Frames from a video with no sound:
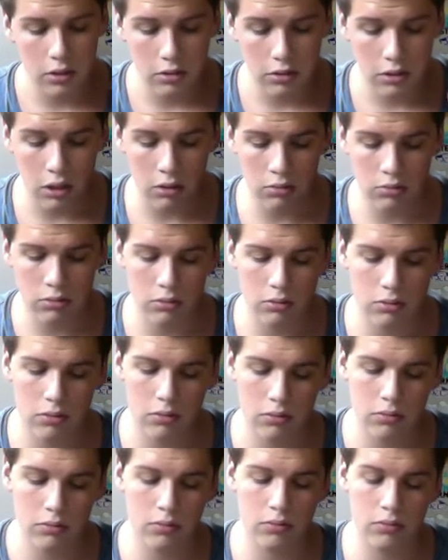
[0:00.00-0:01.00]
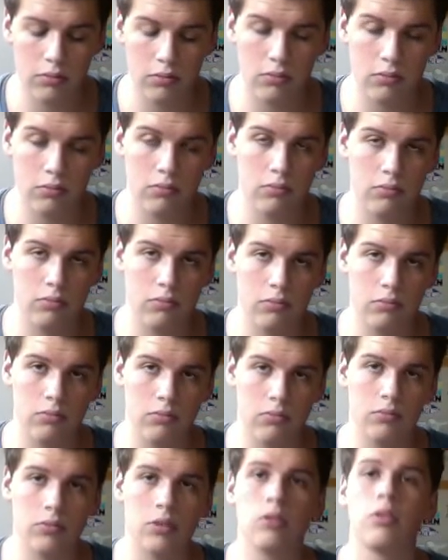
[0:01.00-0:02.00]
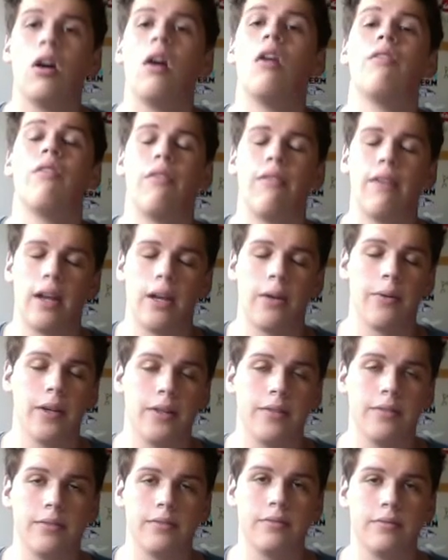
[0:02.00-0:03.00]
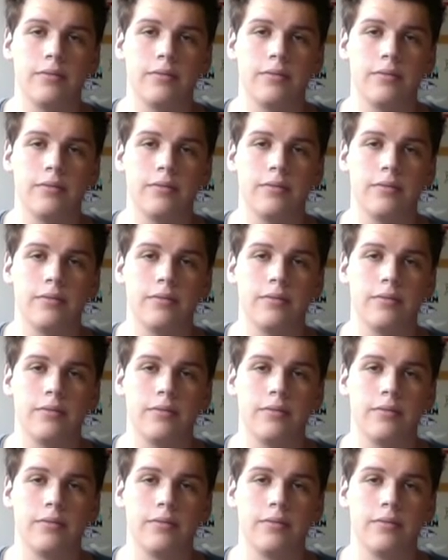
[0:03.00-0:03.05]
Don't overvalue it.